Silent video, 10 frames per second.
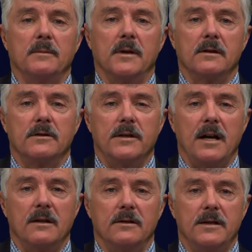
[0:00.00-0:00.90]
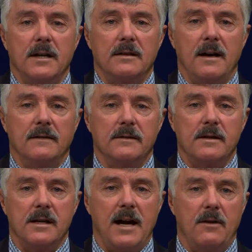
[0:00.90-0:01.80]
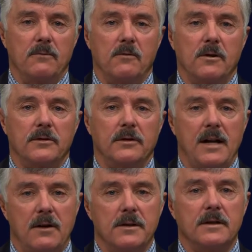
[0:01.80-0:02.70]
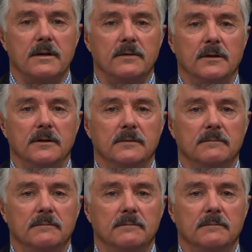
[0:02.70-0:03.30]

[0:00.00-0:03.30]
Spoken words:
them understand your technology and how it works and how it's different.